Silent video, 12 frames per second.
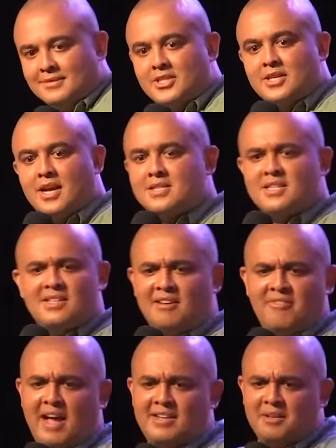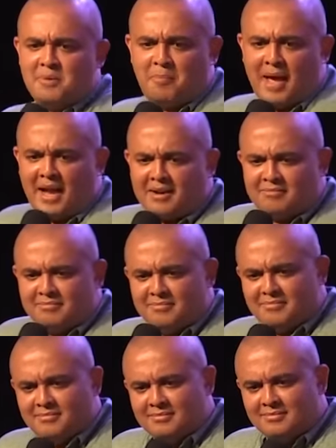she hasn't invited me back.
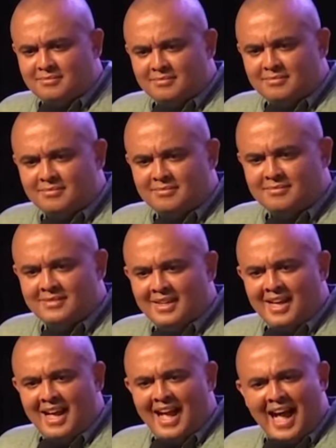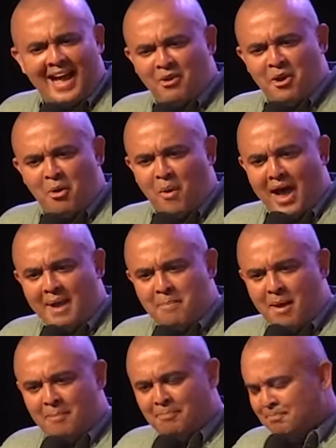I don't know why,
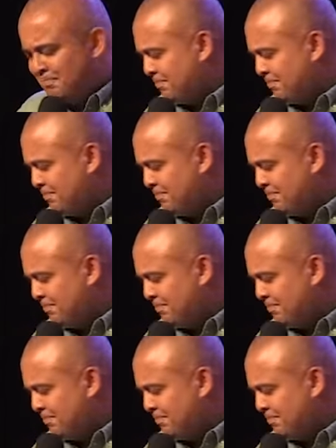mum.